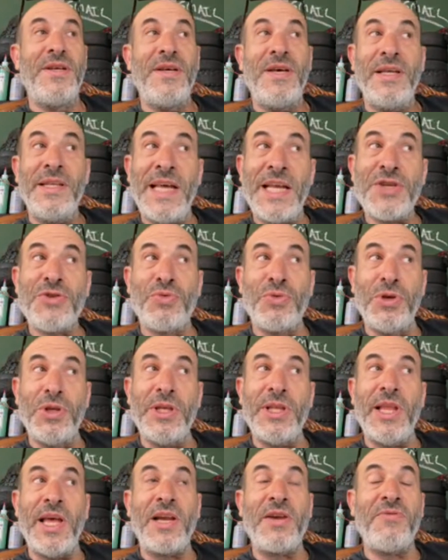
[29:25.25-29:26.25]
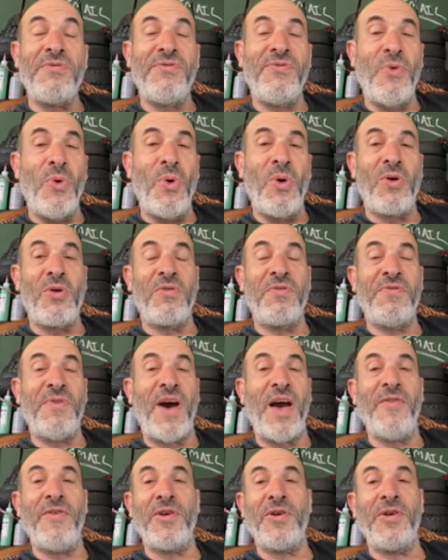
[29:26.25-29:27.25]
And that's really like a $400 or
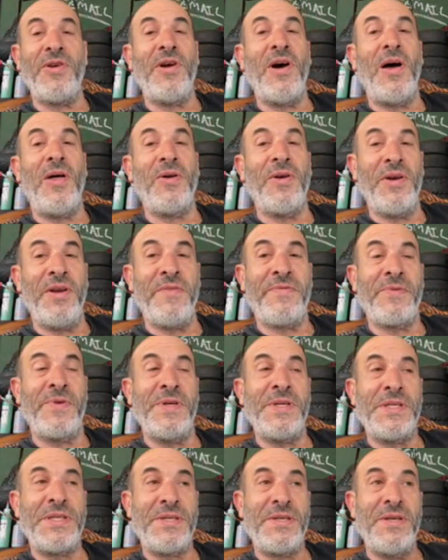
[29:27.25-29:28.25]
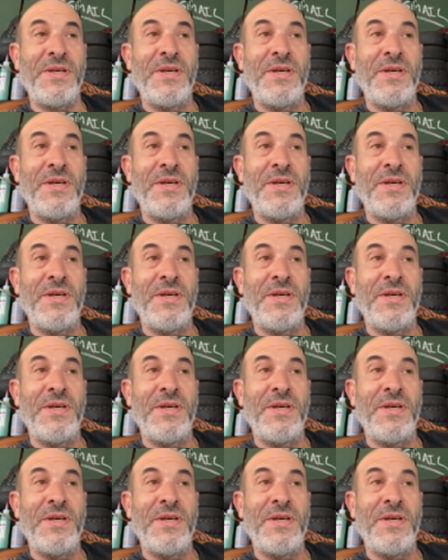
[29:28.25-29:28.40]
$500 difference